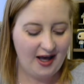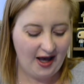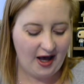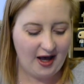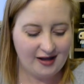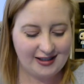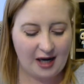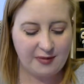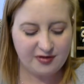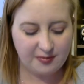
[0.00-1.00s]
uh, like,
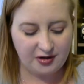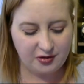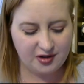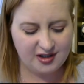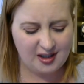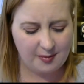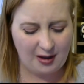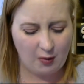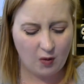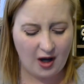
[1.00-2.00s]
I was flipping through this and I'm
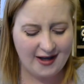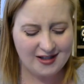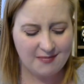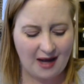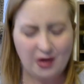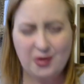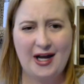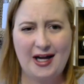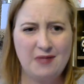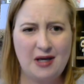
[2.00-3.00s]
like, why is Mallory
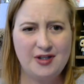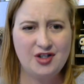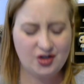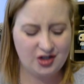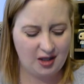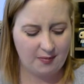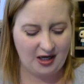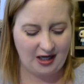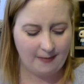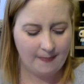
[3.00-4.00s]
at a babysitters club
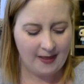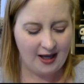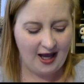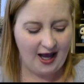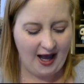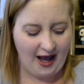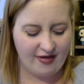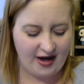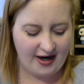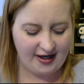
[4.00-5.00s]
meeting?
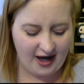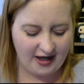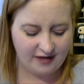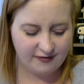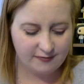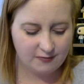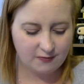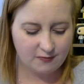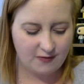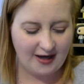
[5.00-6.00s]
And then I kind of
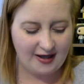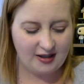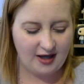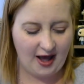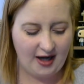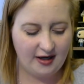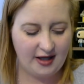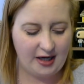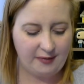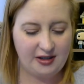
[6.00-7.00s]
read it and
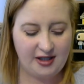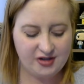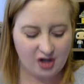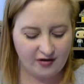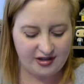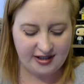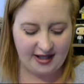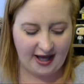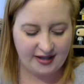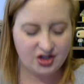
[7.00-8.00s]
then I realized obviously
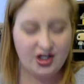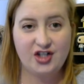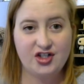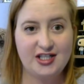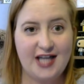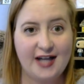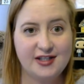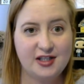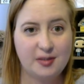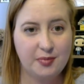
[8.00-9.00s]
they had to change the
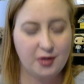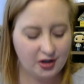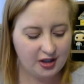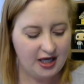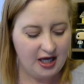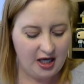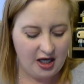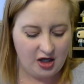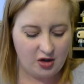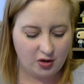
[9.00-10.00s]
text of the book
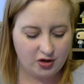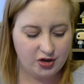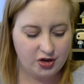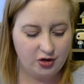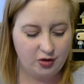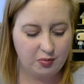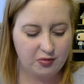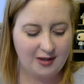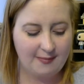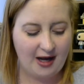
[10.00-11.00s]
in order to
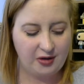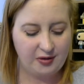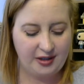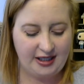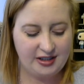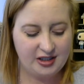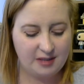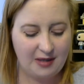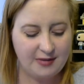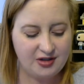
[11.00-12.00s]
bring Mallory into the
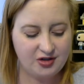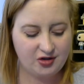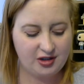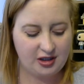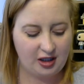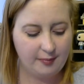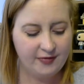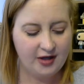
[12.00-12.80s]
babysitters club